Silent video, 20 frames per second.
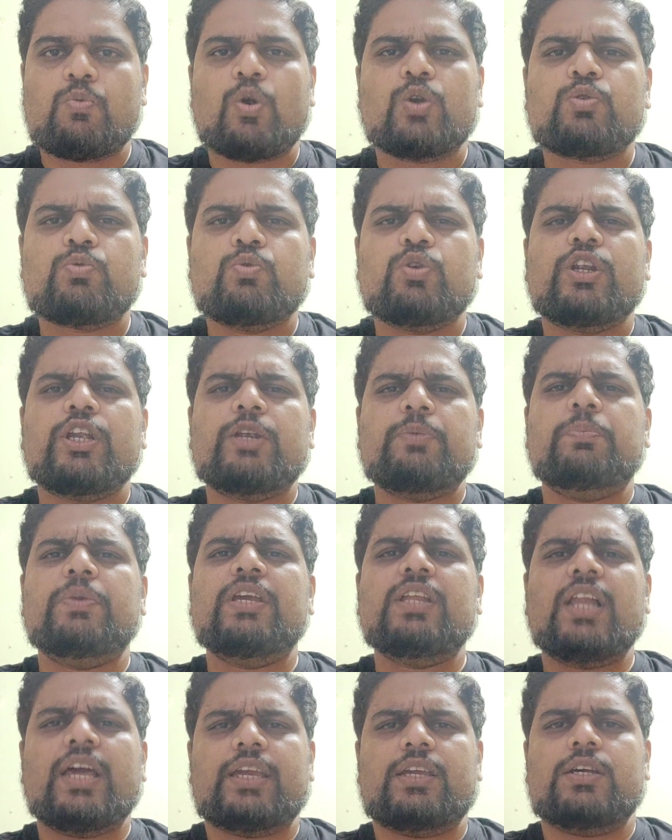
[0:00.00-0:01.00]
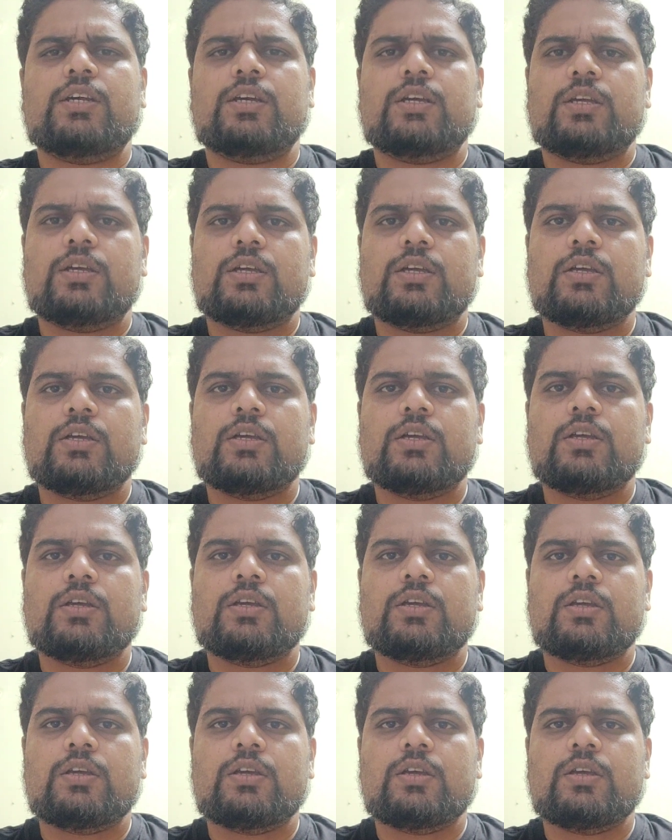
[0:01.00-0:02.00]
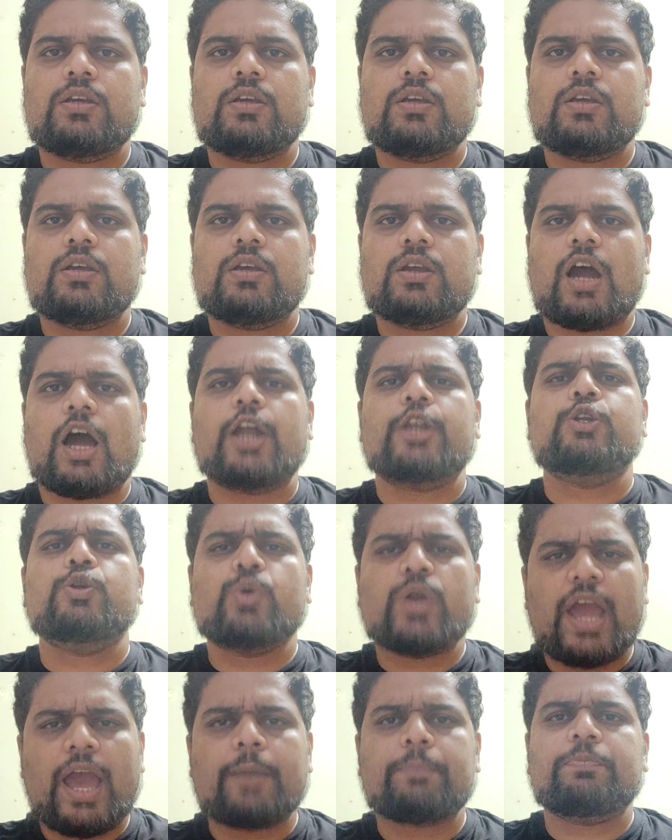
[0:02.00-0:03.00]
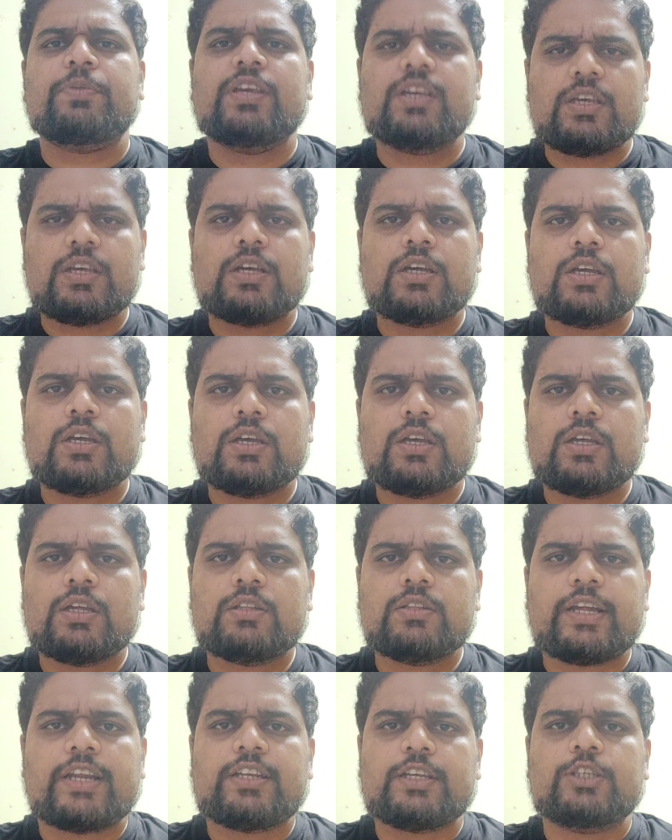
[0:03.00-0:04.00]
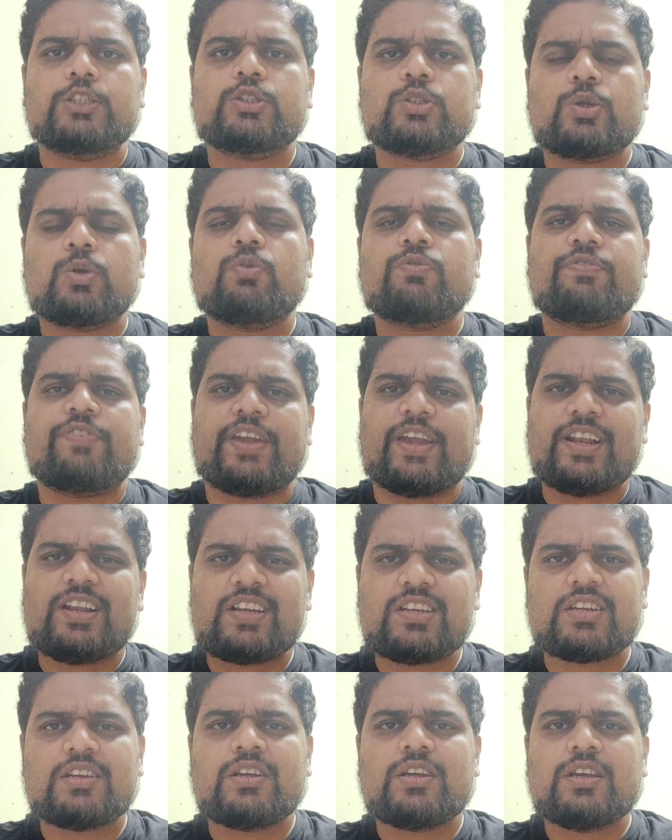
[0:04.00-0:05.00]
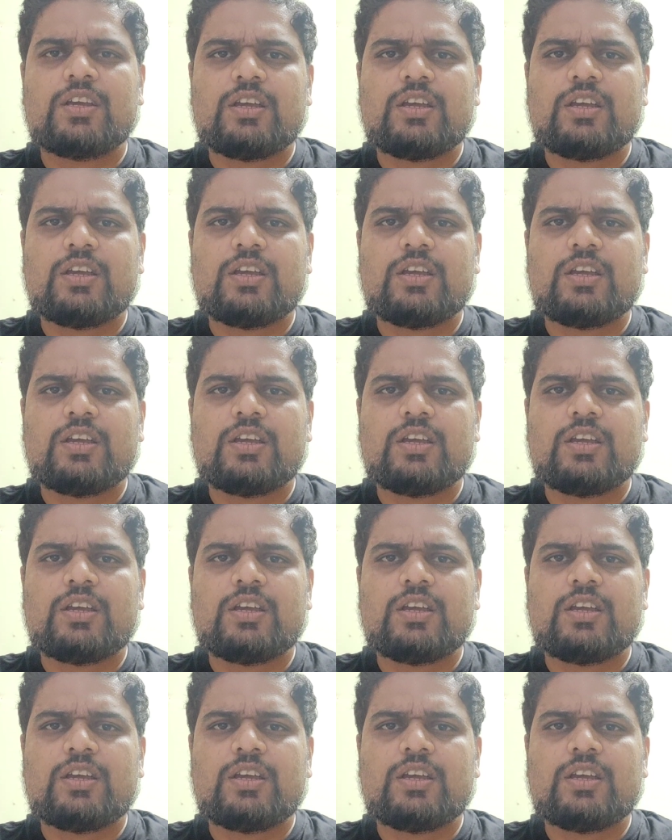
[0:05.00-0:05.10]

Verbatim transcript: what would it be like? Are you happy that ISRO failed?